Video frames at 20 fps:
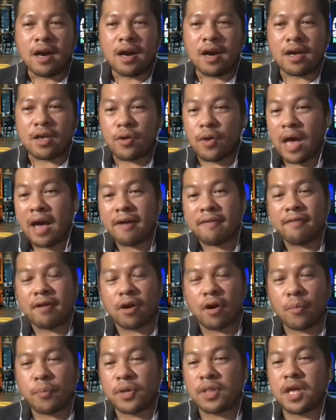you have a
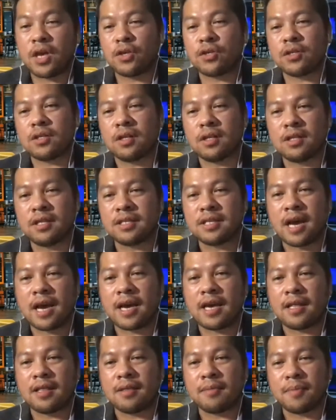computational
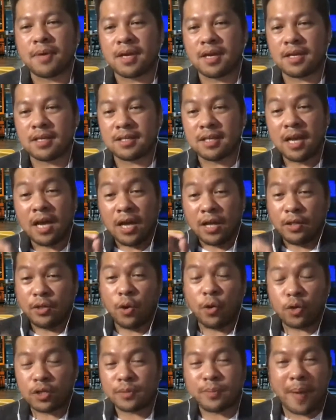design, because
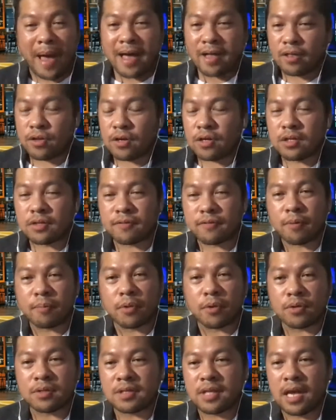those patterns from
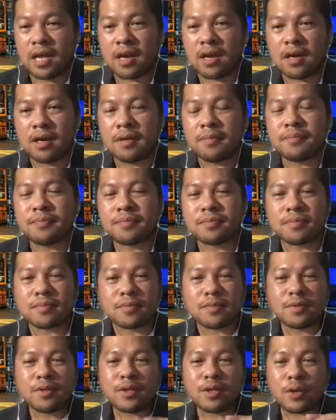those data
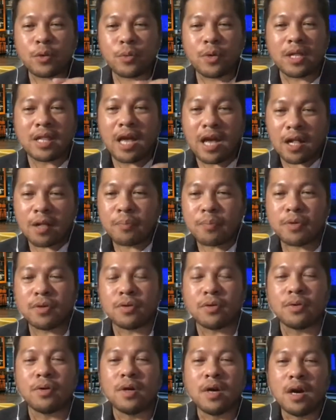will help
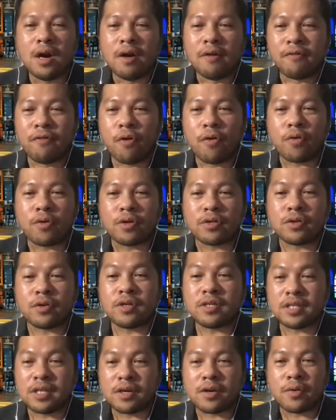you focus or
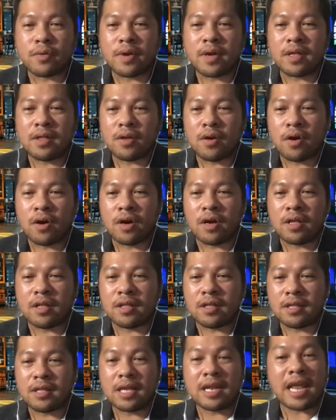zero in
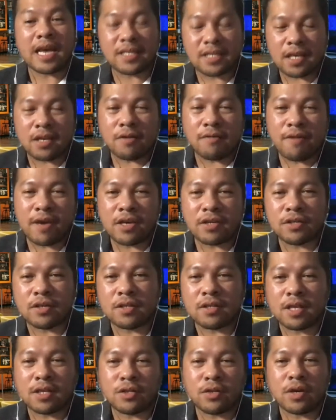on the next
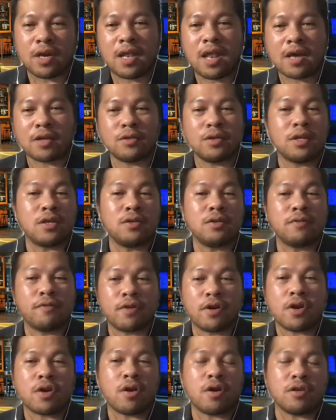innovation that you can actually do for
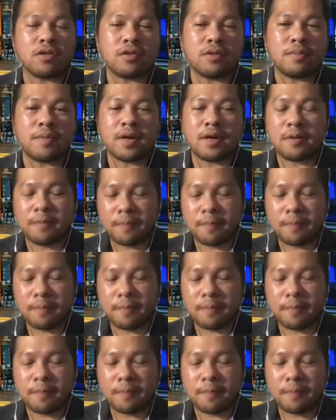your customer.